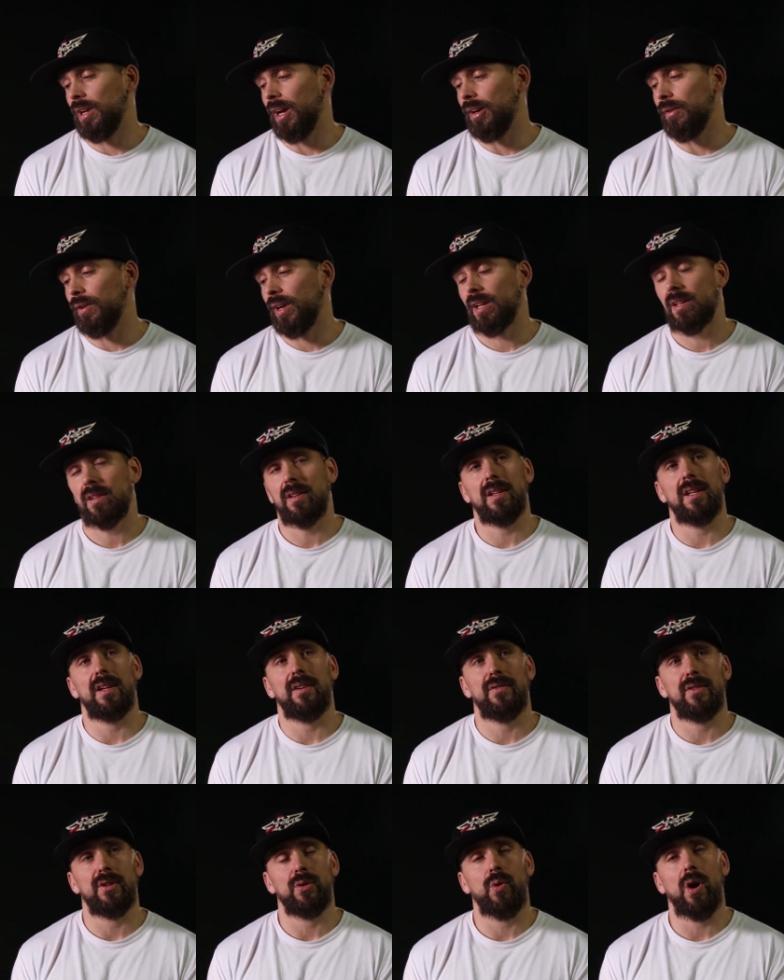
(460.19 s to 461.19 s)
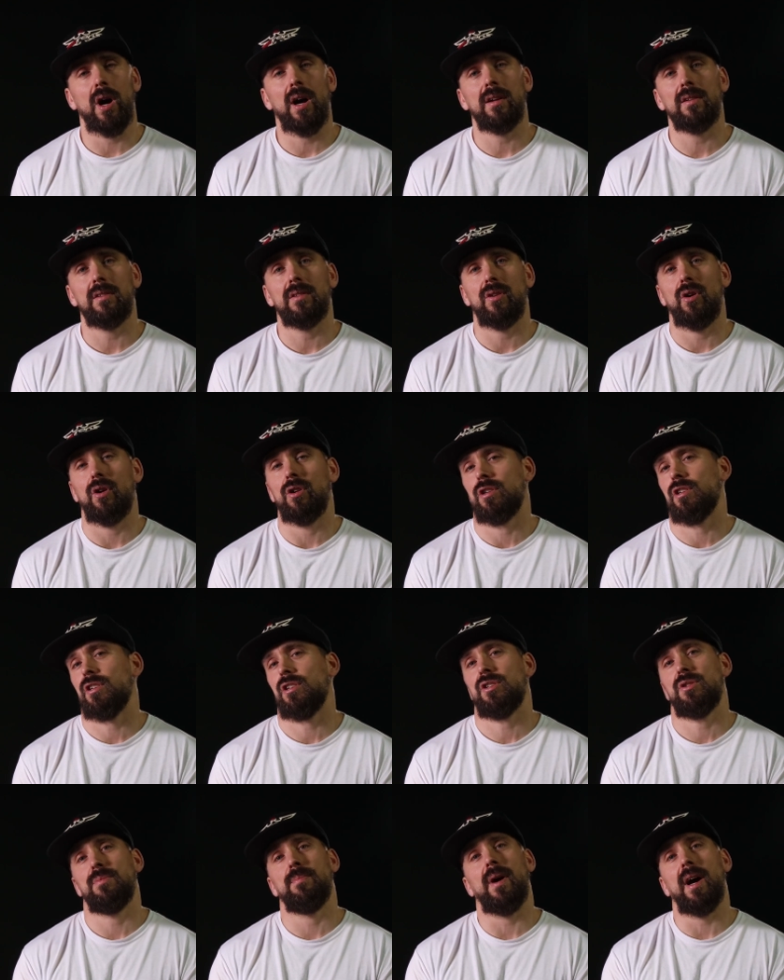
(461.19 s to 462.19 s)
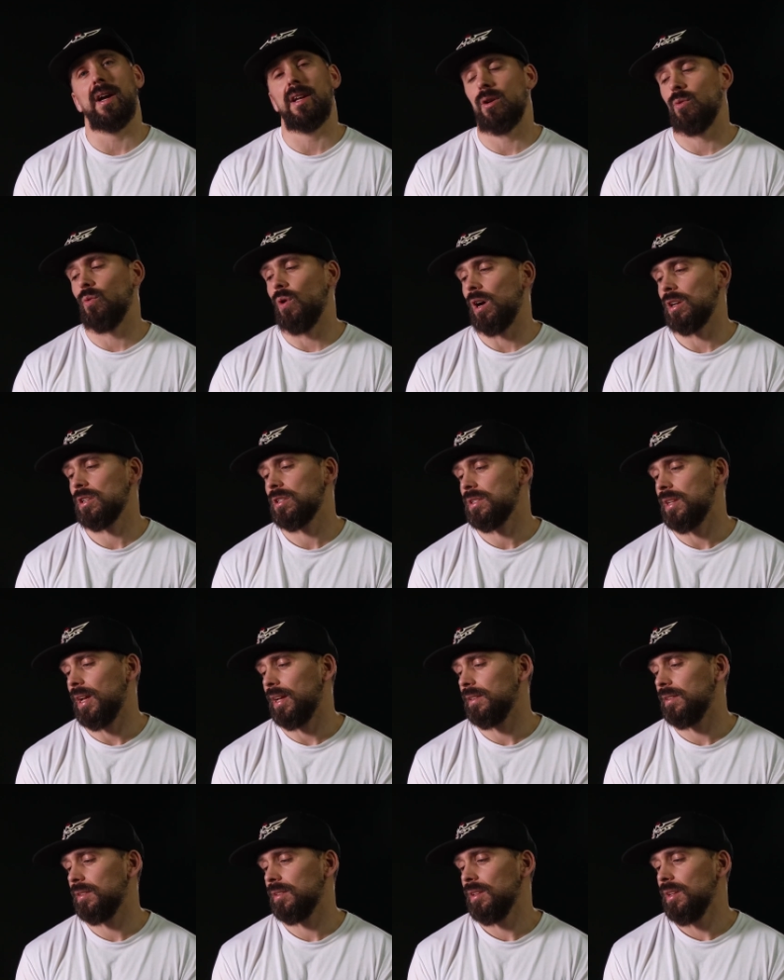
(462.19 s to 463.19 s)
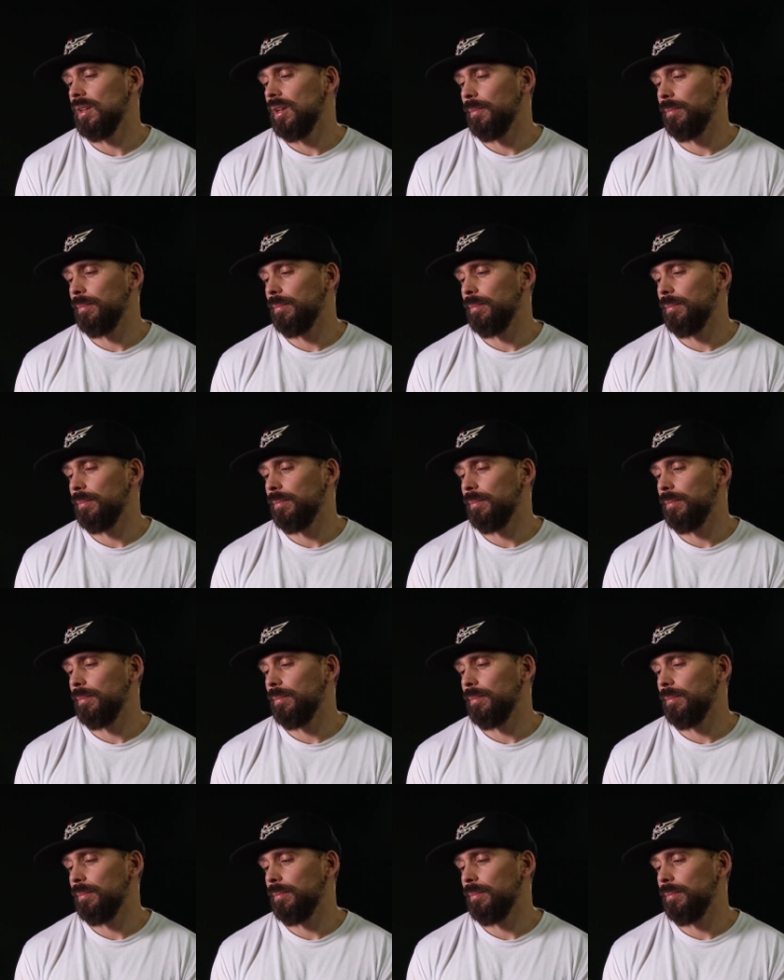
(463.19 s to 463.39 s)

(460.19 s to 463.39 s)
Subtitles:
directly if you want, or just buy a wash set.